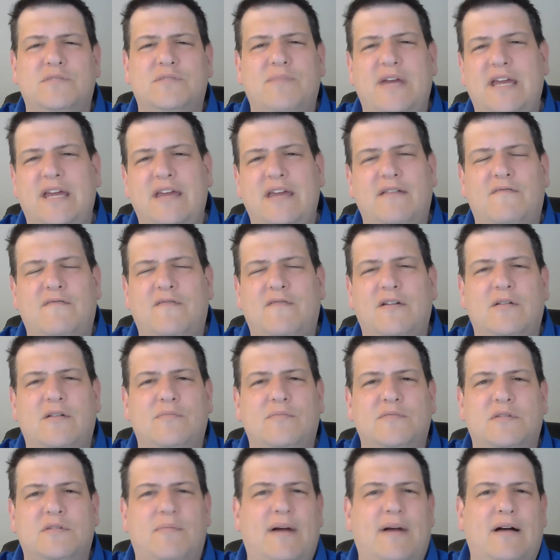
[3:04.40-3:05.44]
making
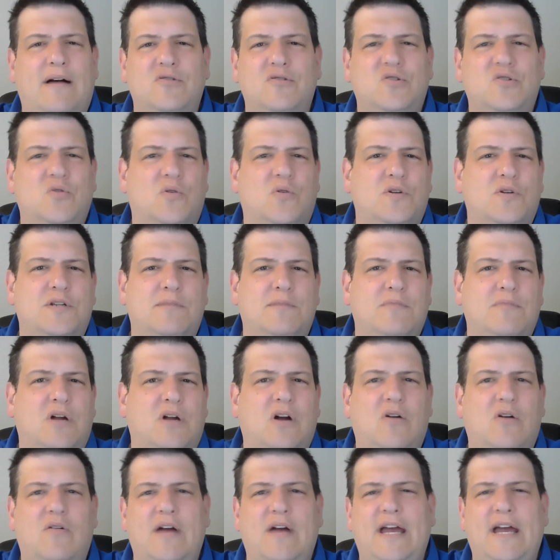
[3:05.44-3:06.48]
films about George M.
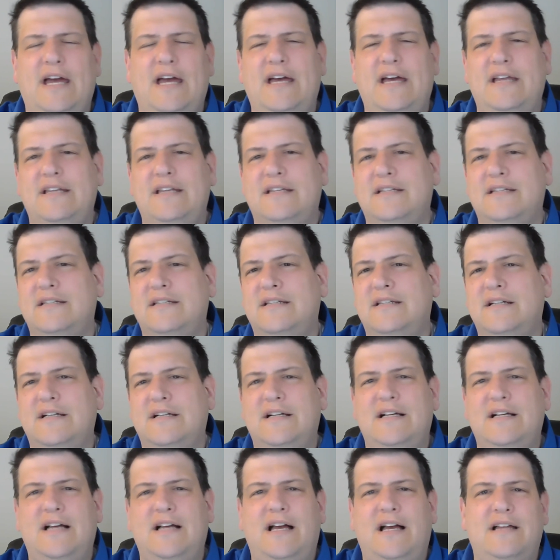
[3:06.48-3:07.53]
Cohan
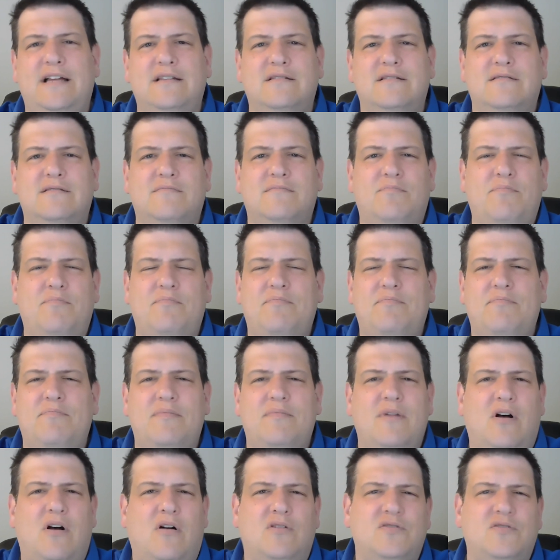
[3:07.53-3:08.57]
and
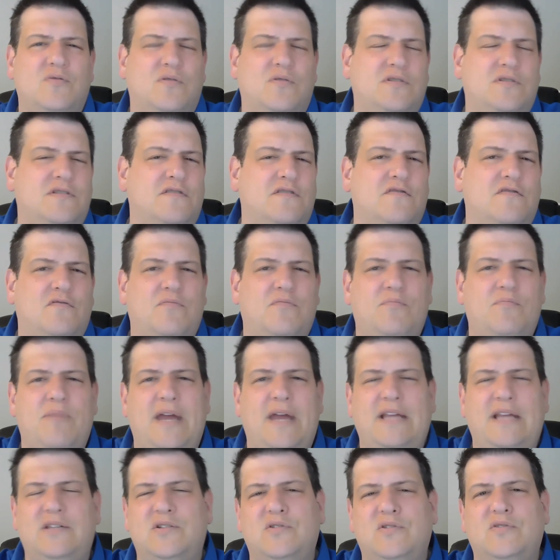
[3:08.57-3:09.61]
all sorts of
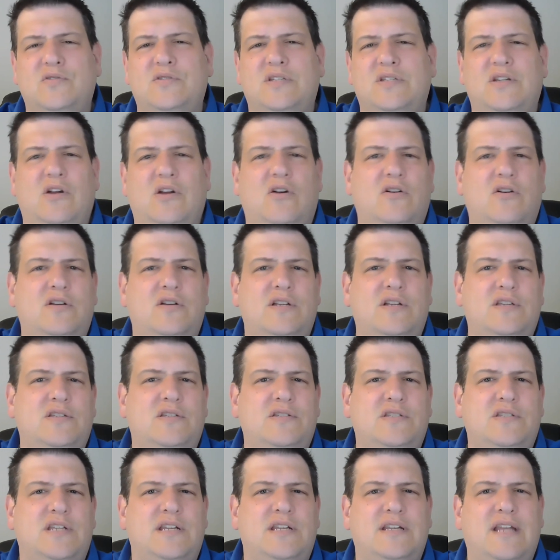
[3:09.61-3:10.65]
painters and
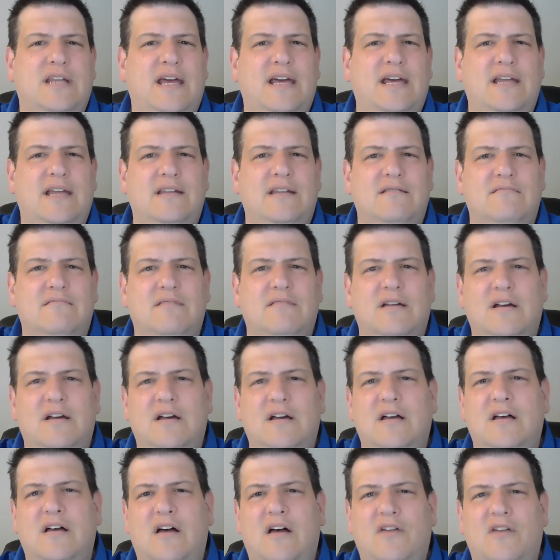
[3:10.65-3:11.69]
artists and
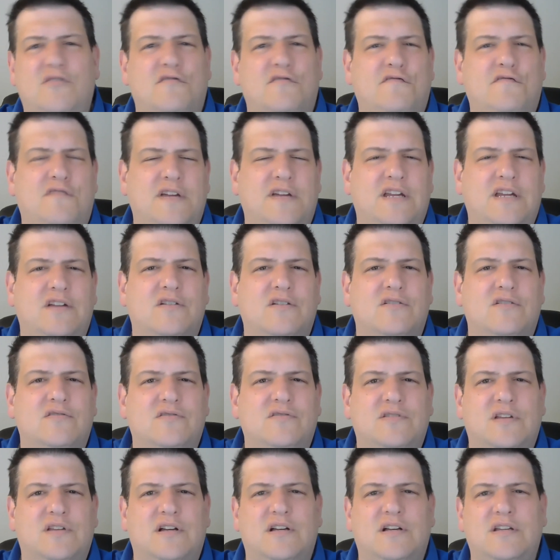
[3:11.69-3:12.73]
other
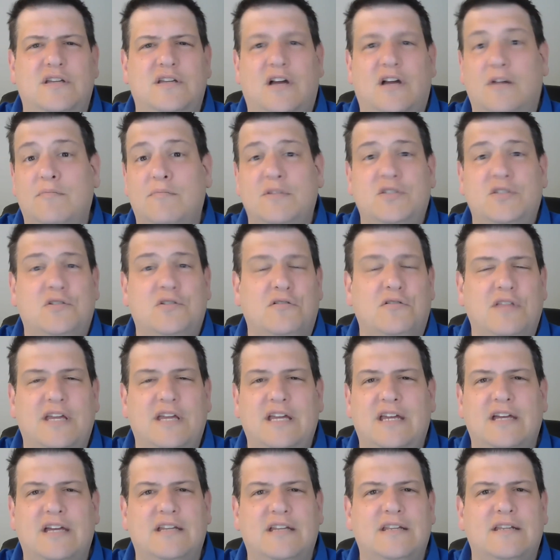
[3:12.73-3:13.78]
figures, young Mr.
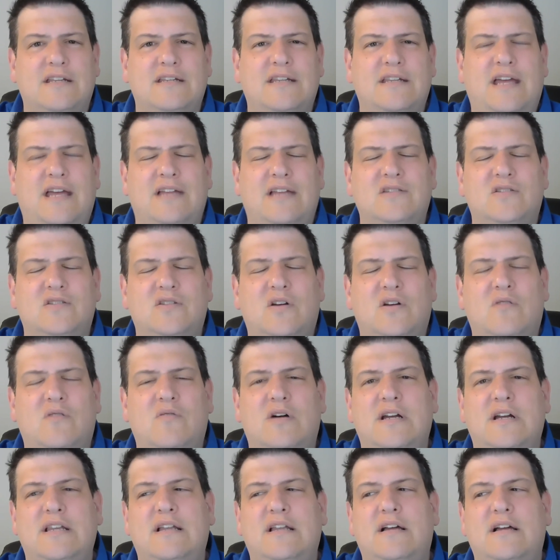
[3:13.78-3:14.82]
Lincoln and
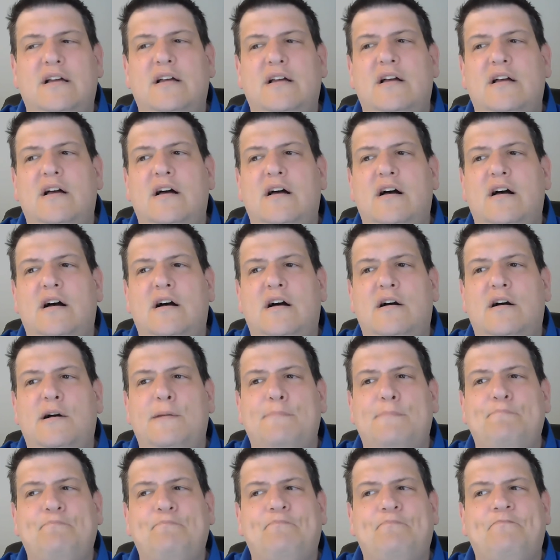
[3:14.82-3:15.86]
so
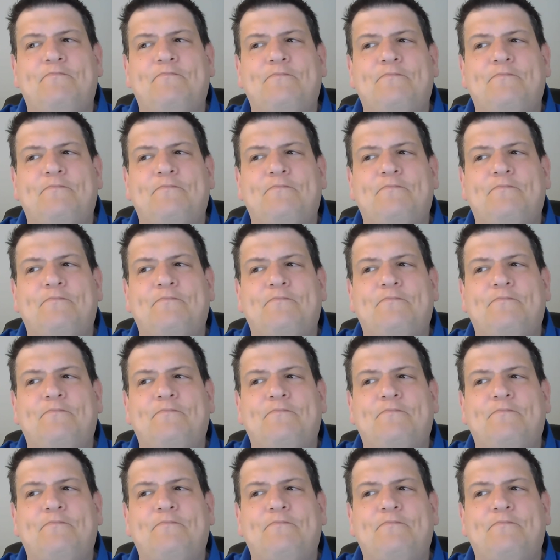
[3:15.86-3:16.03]
on.